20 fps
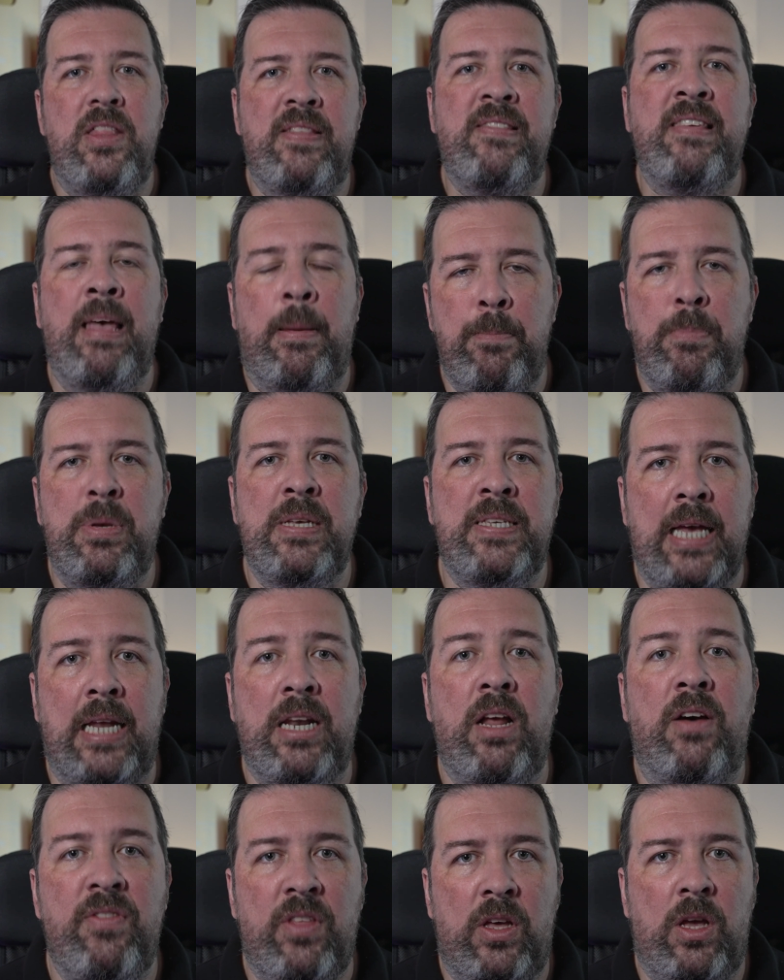
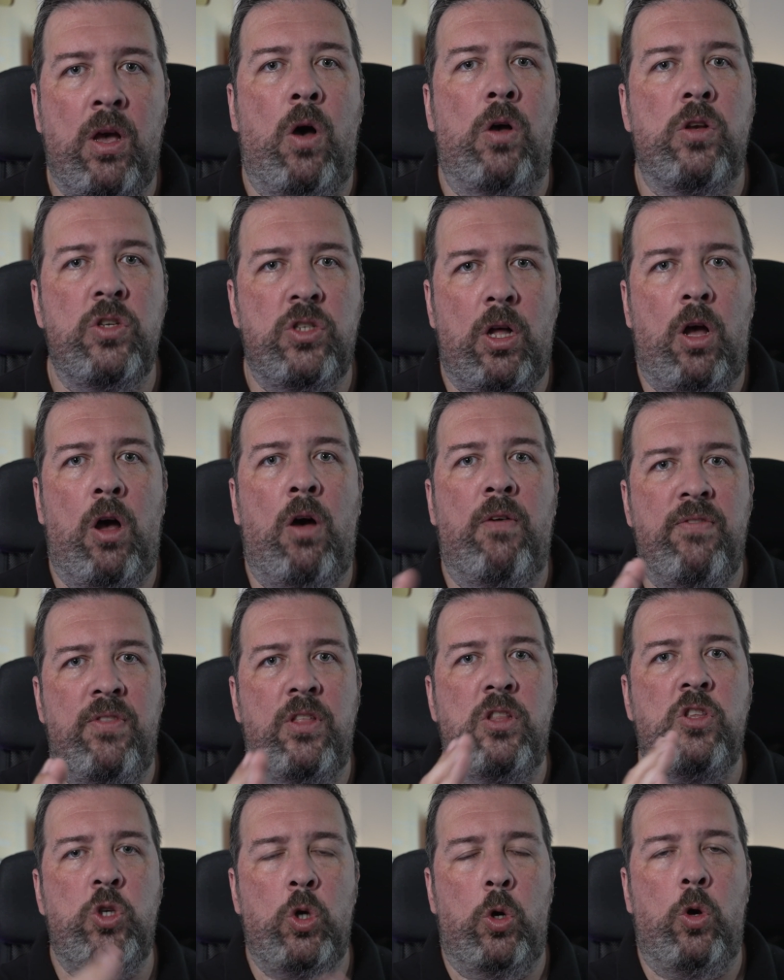10% of the cost of
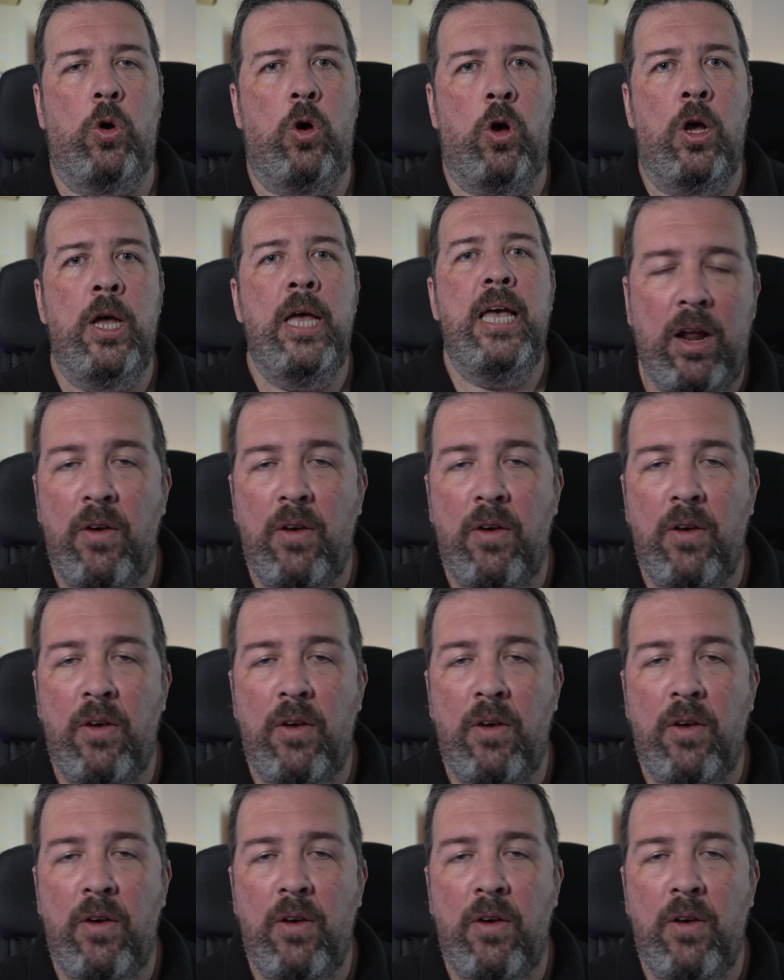the tour.